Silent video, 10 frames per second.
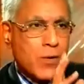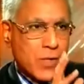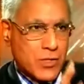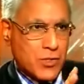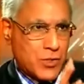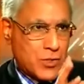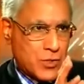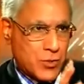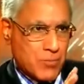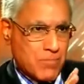quick questions
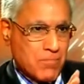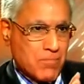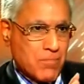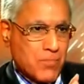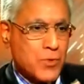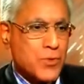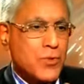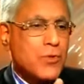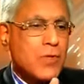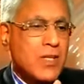to you. Do
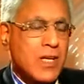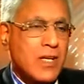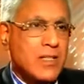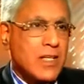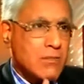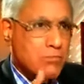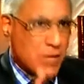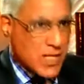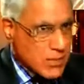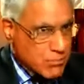you think that the
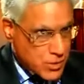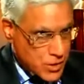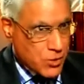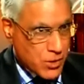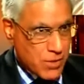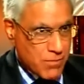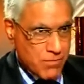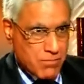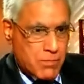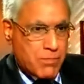press in particular,
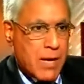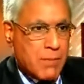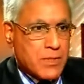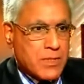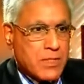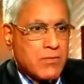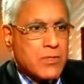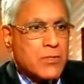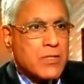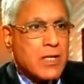but perhaps
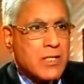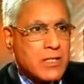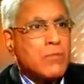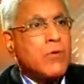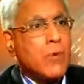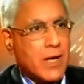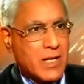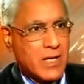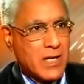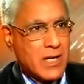civil society more
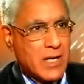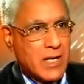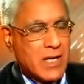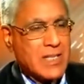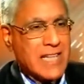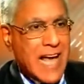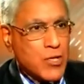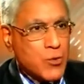widely, is